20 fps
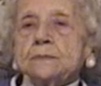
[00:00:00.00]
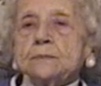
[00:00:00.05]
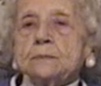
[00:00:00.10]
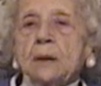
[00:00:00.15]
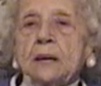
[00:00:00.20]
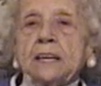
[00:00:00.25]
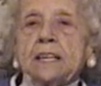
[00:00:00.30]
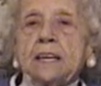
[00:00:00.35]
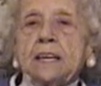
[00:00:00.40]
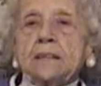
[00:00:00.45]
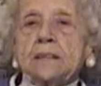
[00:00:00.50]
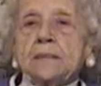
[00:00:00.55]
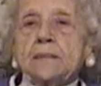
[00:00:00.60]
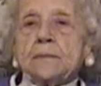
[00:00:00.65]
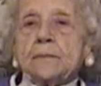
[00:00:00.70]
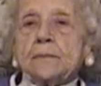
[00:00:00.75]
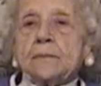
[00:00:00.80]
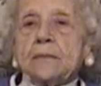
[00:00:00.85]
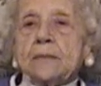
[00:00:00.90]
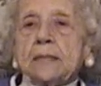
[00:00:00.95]

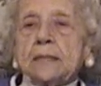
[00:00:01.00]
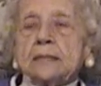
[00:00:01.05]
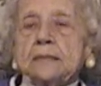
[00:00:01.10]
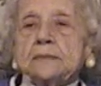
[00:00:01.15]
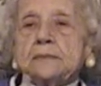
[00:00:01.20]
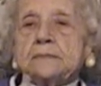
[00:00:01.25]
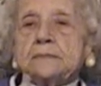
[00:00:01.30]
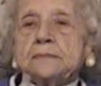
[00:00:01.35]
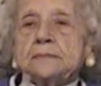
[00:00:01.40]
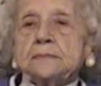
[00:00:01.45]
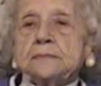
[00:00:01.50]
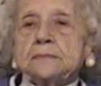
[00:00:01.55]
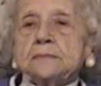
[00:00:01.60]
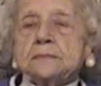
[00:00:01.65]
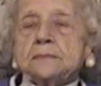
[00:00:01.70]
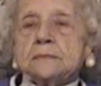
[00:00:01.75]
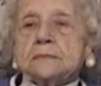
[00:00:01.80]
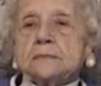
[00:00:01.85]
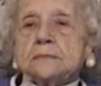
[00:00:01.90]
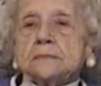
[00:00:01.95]
59 was when the
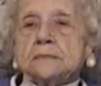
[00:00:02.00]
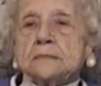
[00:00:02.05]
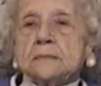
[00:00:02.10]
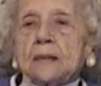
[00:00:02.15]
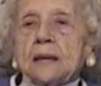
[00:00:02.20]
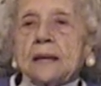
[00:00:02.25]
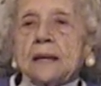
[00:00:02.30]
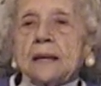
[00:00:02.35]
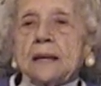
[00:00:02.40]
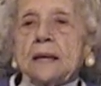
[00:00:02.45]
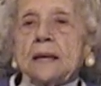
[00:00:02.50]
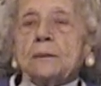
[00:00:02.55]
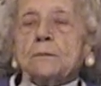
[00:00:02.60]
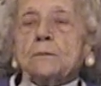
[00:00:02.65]
car accident happened.